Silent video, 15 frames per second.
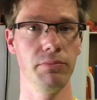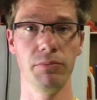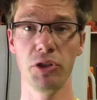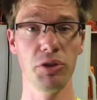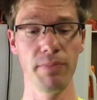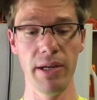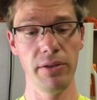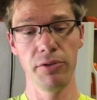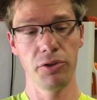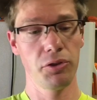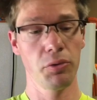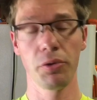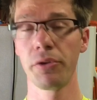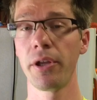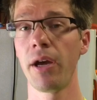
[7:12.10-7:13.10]
just made the
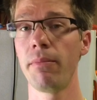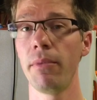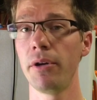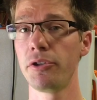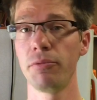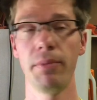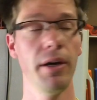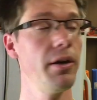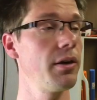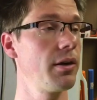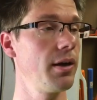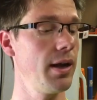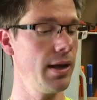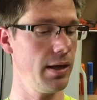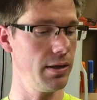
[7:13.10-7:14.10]
sword that much
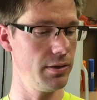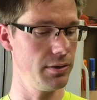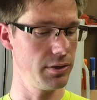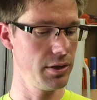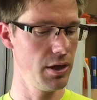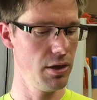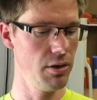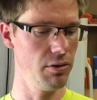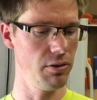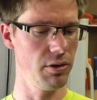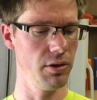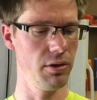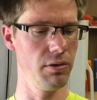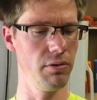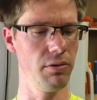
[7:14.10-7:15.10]
better. And
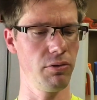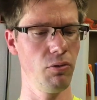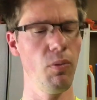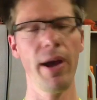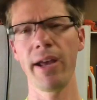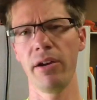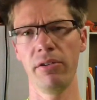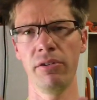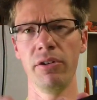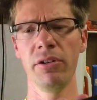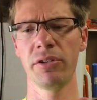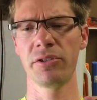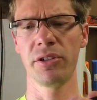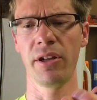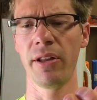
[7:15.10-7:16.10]
the way it
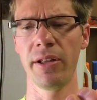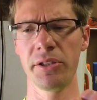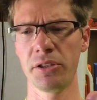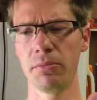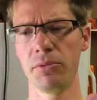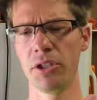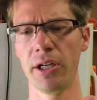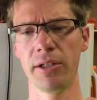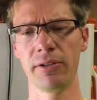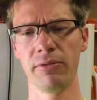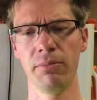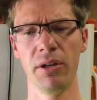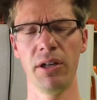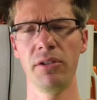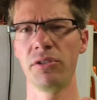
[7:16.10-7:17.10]
looks, now that's
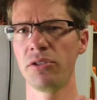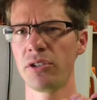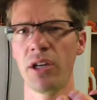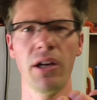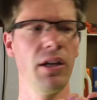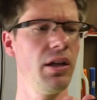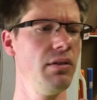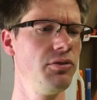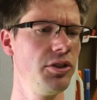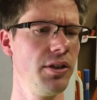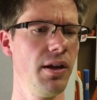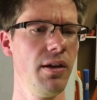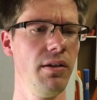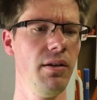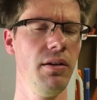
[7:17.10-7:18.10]
subjective, but it just kind of gives you an
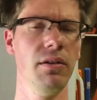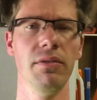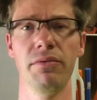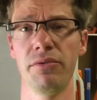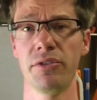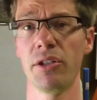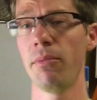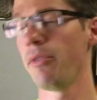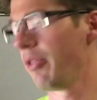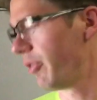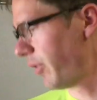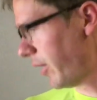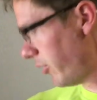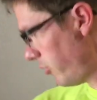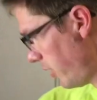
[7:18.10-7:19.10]
idea of some of the
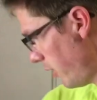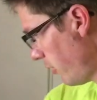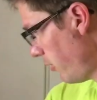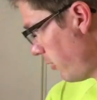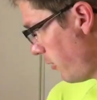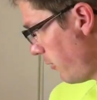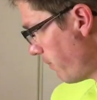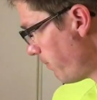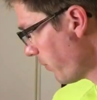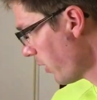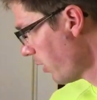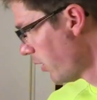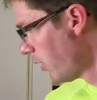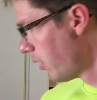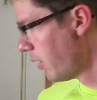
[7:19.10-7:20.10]
things he can do.
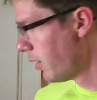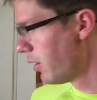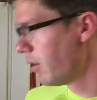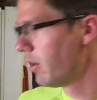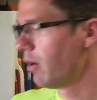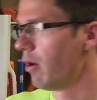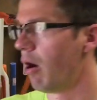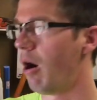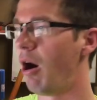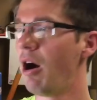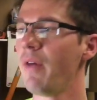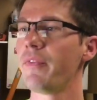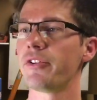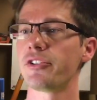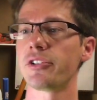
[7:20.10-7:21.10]

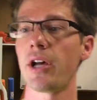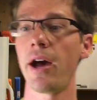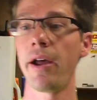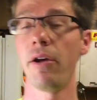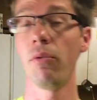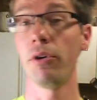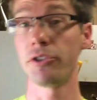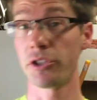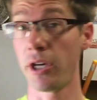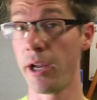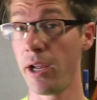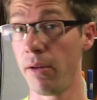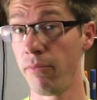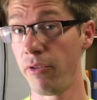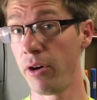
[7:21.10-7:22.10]
On the saya, which I
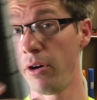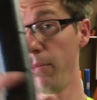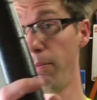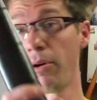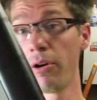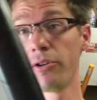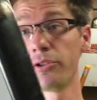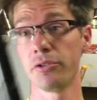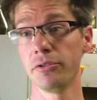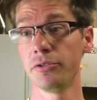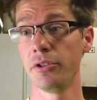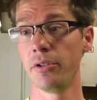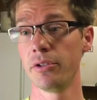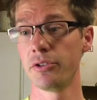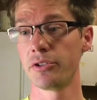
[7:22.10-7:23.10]
am very partial
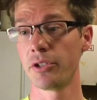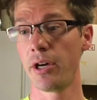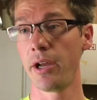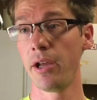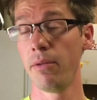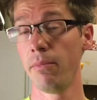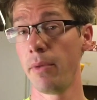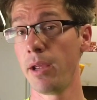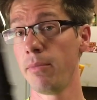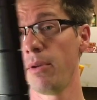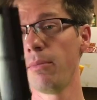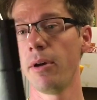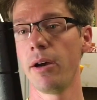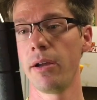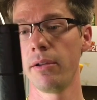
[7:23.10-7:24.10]
to this saya, it may be
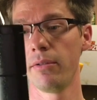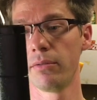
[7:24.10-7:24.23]
my